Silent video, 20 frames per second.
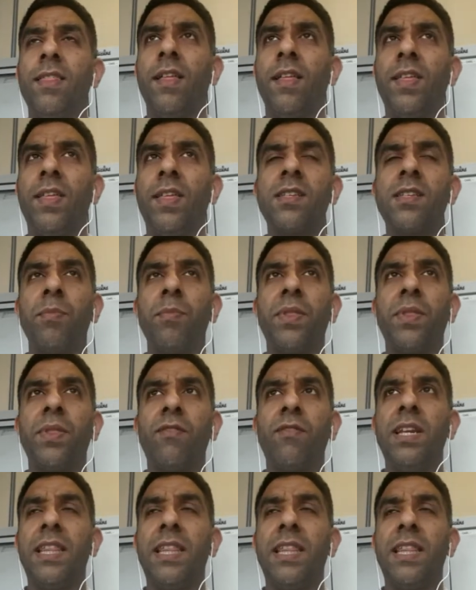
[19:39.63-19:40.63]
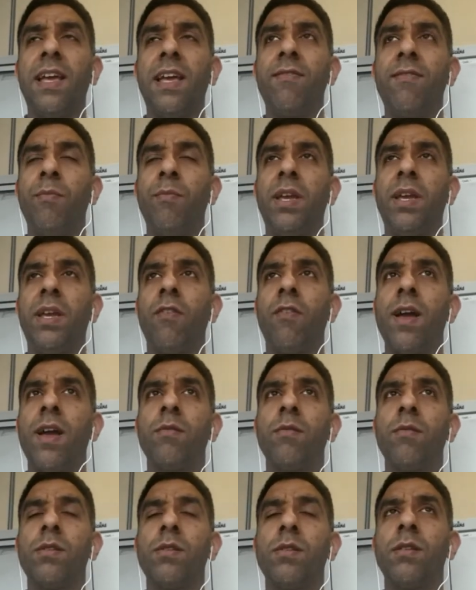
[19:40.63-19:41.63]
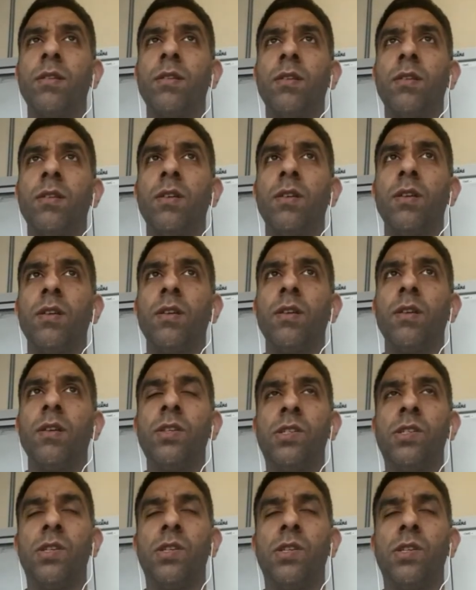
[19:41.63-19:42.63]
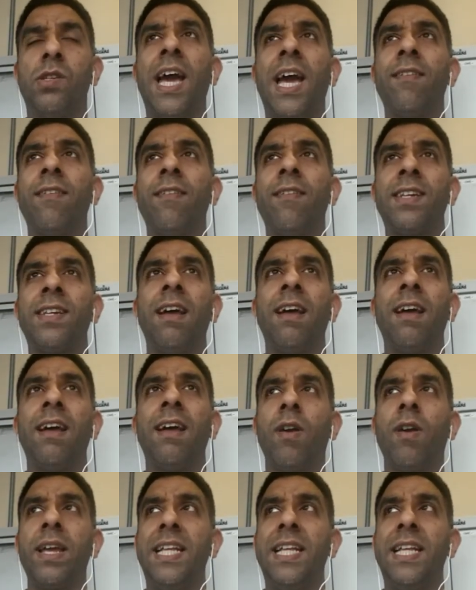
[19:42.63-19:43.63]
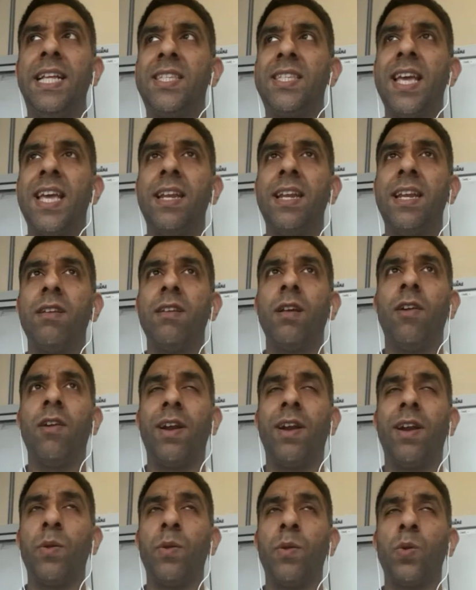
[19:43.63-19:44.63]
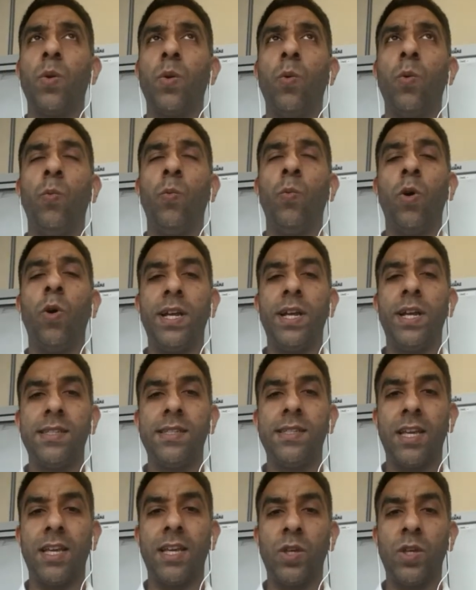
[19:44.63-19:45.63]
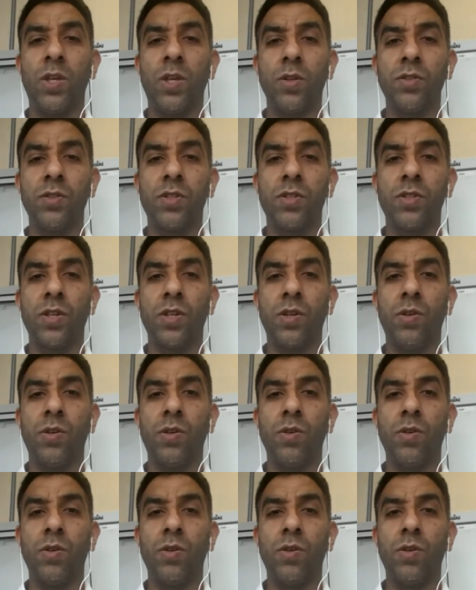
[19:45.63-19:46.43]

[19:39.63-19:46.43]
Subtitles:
something really there for me around, you have to have the right intent around what is it that you want to